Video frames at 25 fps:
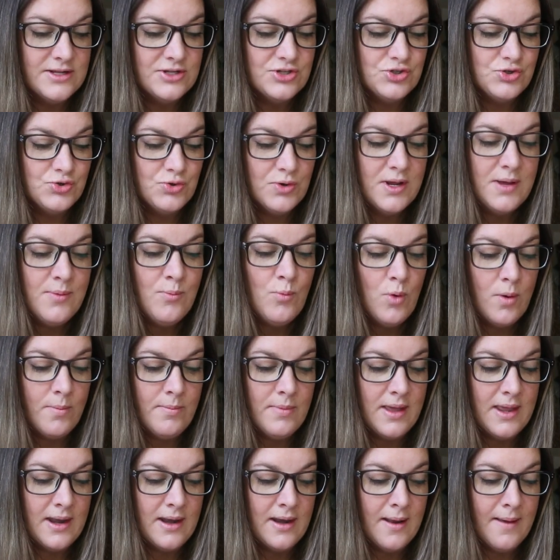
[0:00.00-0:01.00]
his dream
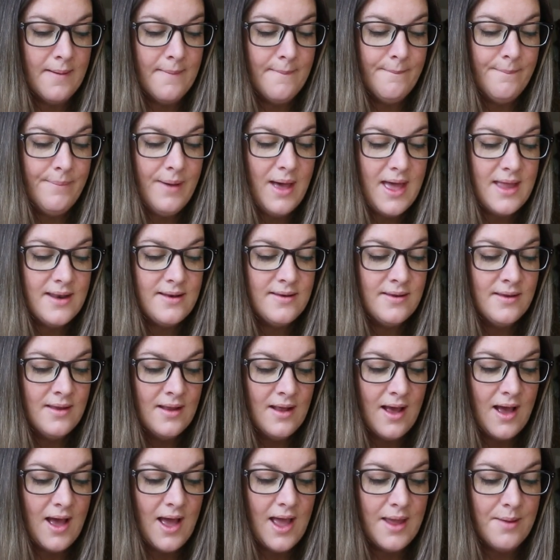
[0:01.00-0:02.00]
woman, but
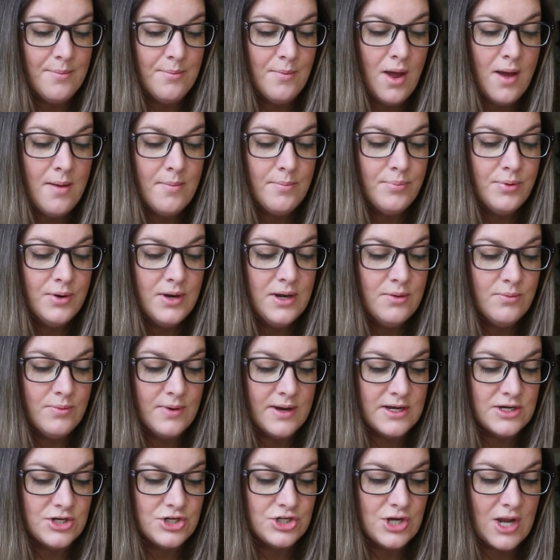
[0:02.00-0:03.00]
I am not pretty
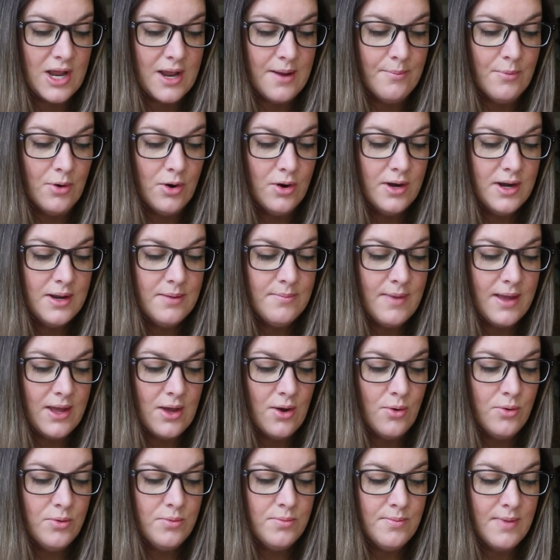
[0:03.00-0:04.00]
rich. I am earning my
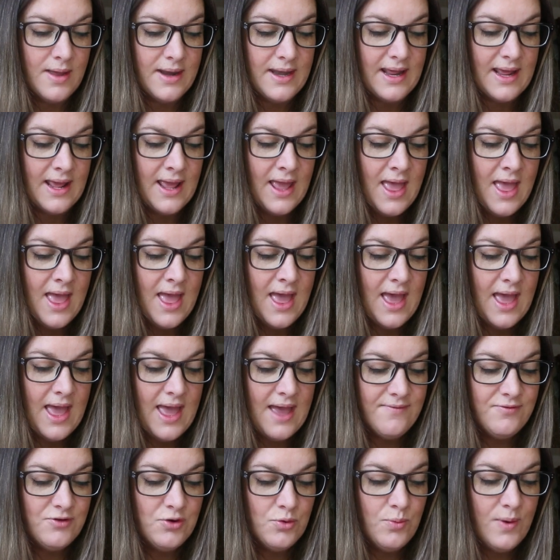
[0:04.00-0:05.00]
own money. I
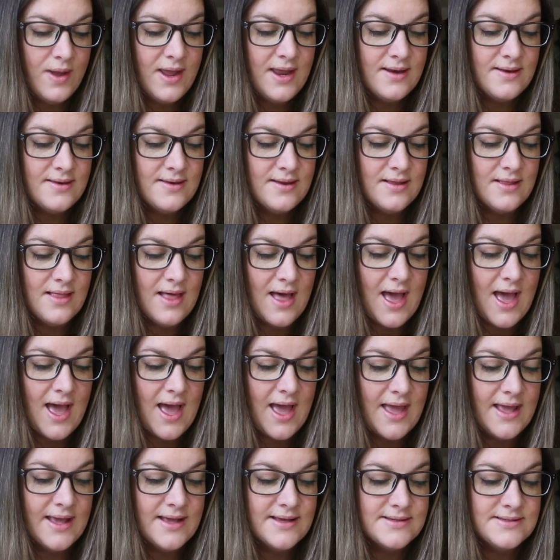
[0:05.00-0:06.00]
have to wait till
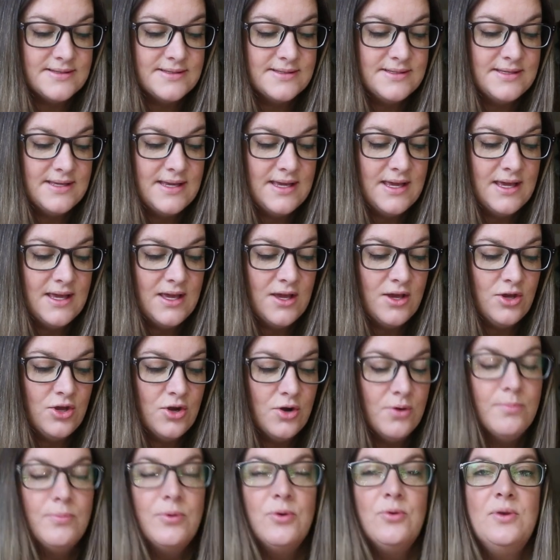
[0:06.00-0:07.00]
I see
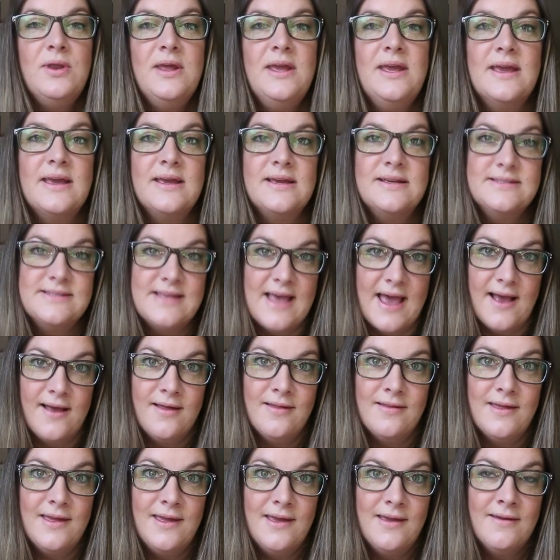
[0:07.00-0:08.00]
your booty
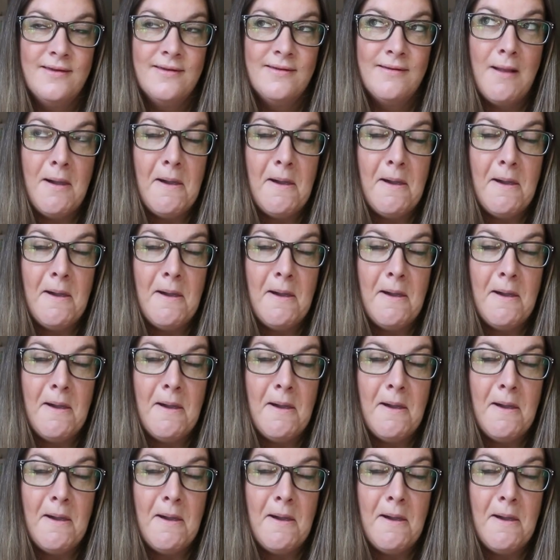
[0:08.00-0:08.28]
exactly.